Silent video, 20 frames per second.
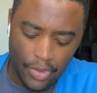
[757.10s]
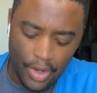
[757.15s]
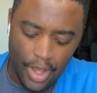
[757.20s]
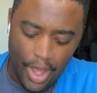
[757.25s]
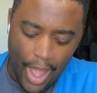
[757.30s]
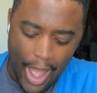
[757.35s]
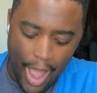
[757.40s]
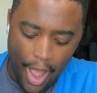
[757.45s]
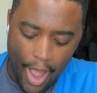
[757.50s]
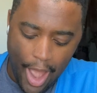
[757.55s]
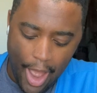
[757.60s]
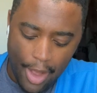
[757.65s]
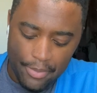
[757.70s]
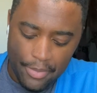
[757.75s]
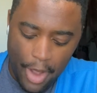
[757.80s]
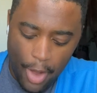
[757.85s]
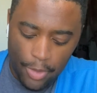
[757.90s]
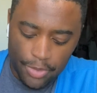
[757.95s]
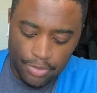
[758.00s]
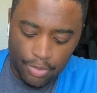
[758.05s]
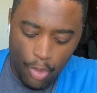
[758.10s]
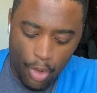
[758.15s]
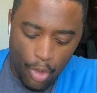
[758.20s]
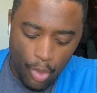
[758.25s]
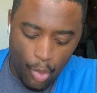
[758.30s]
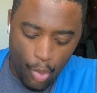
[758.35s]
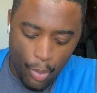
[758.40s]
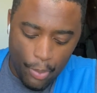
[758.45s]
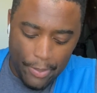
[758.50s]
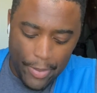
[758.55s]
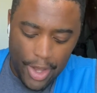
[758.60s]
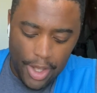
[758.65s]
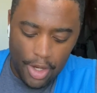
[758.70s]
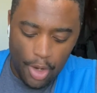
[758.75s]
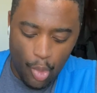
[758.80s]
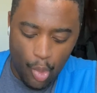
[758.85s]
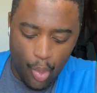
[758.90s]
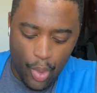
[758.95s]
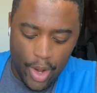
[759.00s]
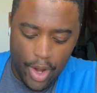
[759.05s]
I was more made
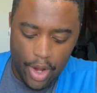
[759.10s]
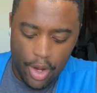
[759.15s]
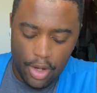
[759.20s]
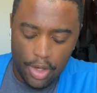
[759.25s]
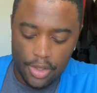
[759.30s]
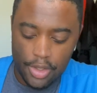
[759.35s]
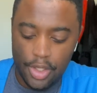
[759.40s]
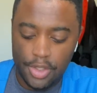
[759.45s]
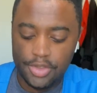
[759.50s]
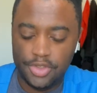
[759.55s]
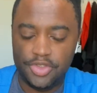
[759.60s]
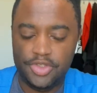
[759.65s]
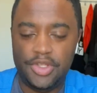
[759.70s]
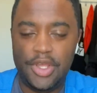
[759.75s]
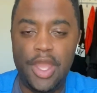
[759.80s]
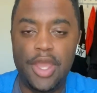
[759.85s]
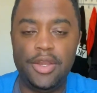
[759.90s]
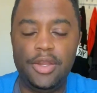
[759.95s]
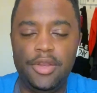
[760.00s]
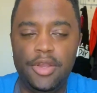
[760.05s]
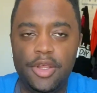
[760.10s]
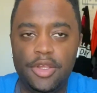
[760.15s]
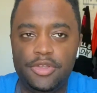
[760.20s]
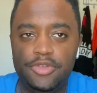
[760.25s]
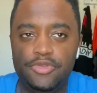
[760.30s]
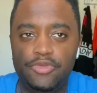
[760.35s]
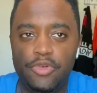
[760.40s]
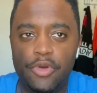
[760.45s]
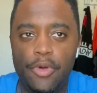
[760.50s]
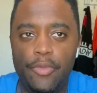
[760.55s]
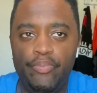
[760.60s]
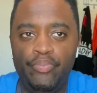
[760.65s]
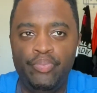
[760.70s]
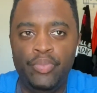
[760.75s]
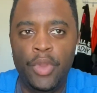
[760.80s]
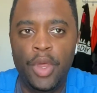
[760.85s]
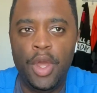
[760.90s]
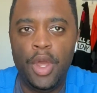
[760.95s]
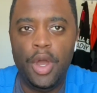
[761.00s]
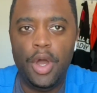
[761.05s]
aware and understanding this from
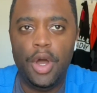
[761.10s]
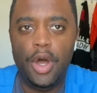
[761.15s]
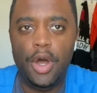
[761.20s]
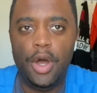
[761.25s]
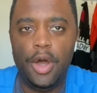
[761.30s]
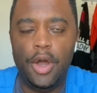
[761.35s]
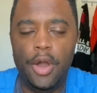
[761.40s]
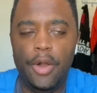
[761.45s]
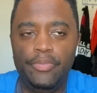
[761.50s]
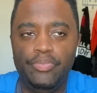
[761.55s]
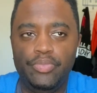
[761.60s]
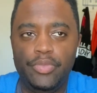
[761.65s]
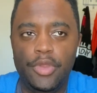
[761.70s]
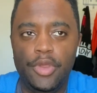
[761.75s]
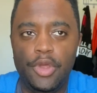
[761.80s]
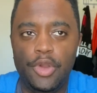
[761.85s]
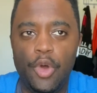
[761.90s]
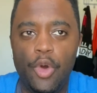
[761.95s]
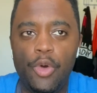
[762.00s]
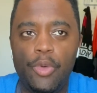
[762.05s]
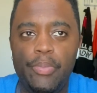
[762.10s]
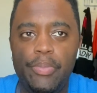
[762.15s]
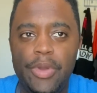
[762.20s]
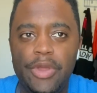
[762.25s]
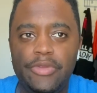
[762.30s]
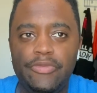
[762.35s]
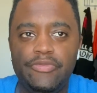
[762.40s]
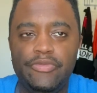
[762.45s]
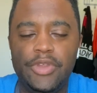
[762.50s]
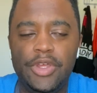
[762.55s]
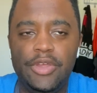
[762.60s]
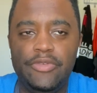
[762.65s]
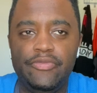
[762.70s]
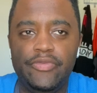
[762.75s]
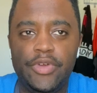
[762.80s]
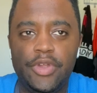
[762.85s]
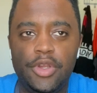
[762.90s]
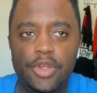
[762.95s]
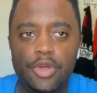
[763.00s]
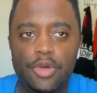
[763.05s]
an old Ben Dean
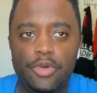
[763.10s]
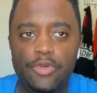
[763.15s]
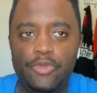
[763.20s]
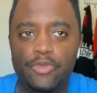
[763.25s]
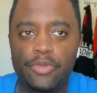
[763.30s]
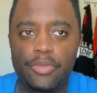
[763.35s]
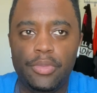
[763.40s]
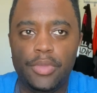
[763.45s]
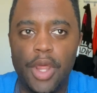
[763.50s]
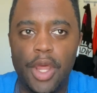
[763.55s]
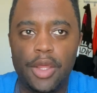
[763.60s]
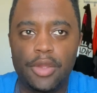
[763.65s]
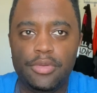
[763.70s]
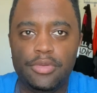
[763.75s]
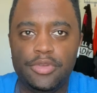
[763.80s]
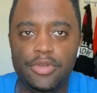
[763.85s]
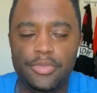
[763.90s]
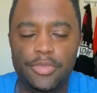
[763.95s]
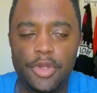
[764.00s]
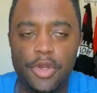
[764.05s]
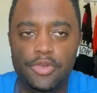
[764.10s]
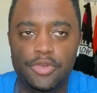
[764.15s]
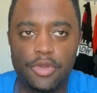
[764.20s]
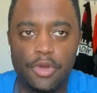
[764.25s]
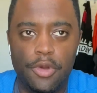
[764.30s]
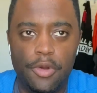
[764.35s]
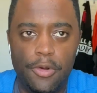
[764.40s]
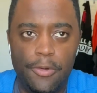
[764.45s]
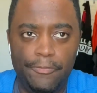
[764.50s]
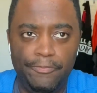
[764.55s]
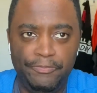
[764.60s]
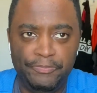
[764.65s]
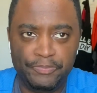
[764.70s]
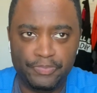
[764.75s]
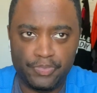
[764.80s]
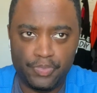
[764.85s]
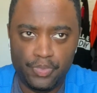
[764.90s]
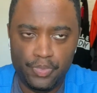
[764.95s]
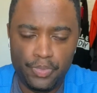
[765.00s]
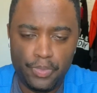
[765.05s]
video from like some years ago
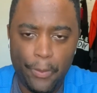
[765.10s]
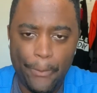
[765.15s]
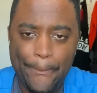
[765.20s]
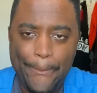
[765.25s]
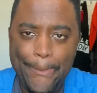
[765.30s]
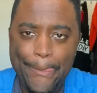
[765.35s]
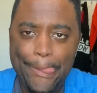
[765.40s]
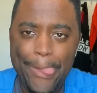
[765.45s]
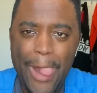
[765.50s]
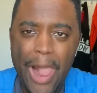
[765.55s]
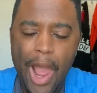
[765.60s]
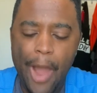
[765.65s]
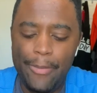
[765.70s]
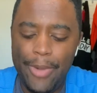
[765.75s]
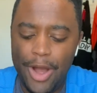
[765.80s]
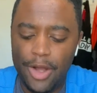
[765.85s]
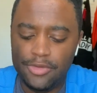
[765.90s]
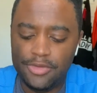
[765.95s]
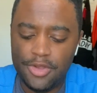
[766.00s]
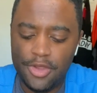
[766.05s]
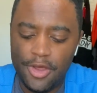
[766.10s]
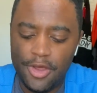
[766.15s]
about